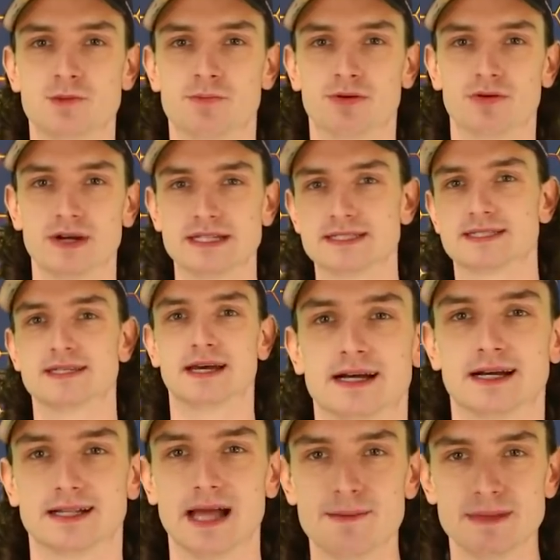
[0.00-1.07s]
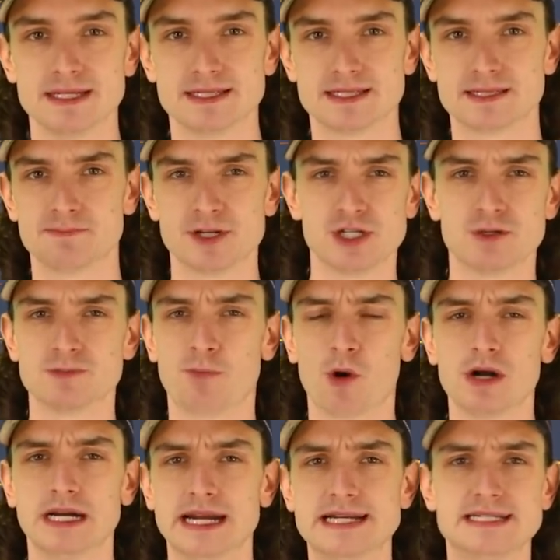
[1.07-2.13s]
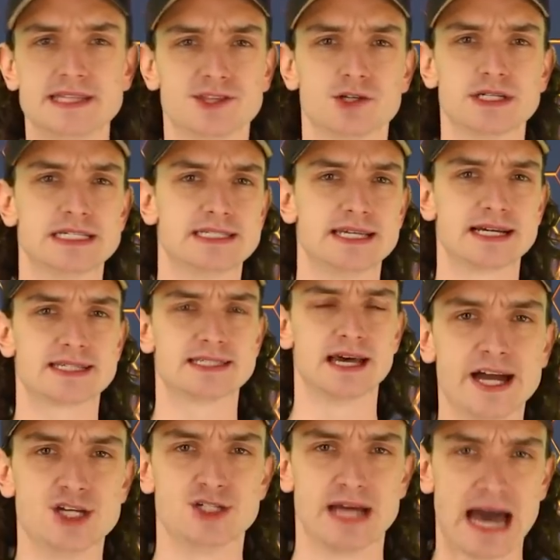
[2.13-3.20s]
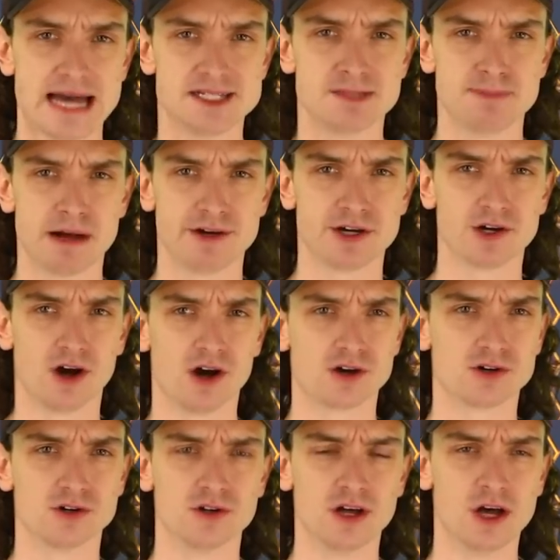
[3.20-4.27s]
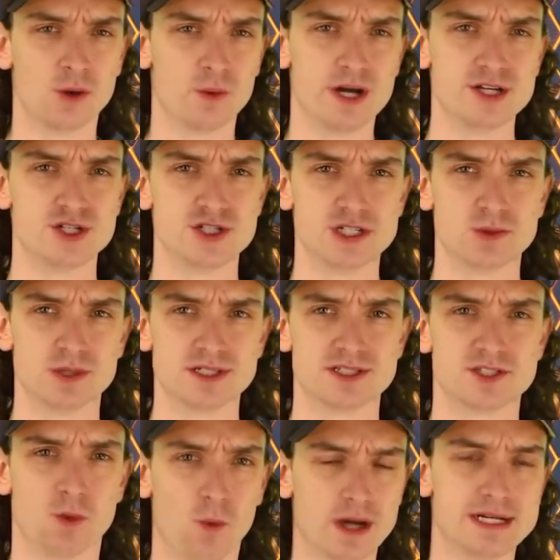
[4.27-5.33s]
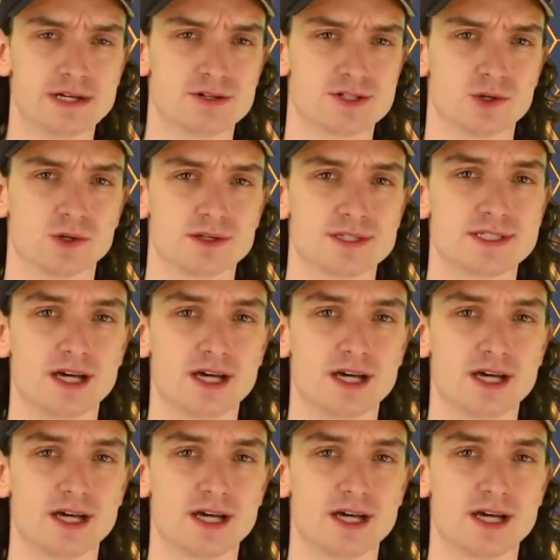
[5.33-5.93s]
to Prince Clemens, but she was born in 1836 and she had to marry her uncle when she was 20 years old.